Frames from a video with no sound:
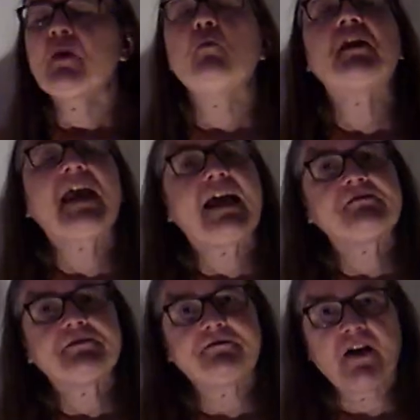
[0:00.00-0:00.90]
When I have a
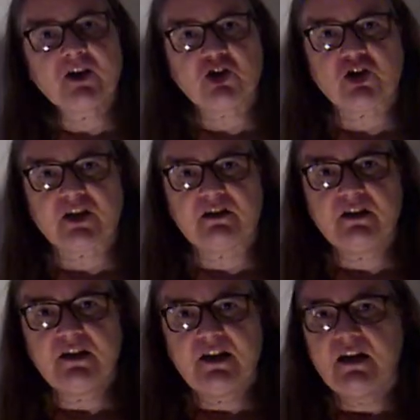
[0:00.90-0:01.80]
function,
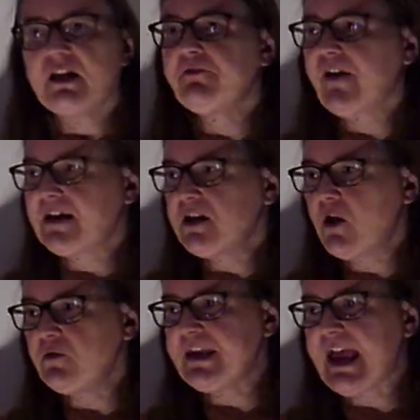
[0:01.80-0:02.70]
if I
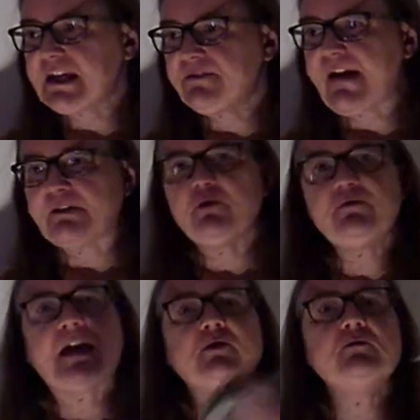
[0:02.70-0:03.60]
know the x value,
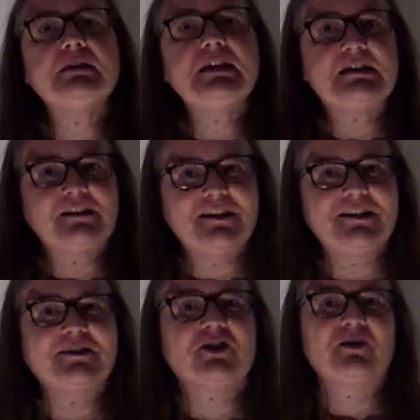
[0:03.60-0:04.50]
that uniquely
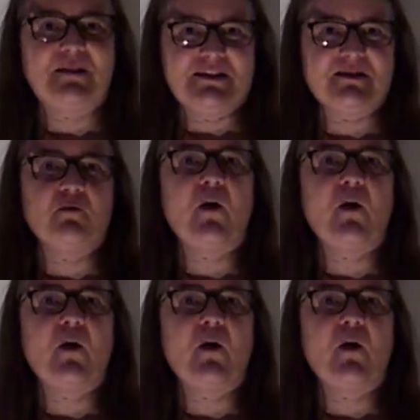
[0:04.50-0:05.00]
determines the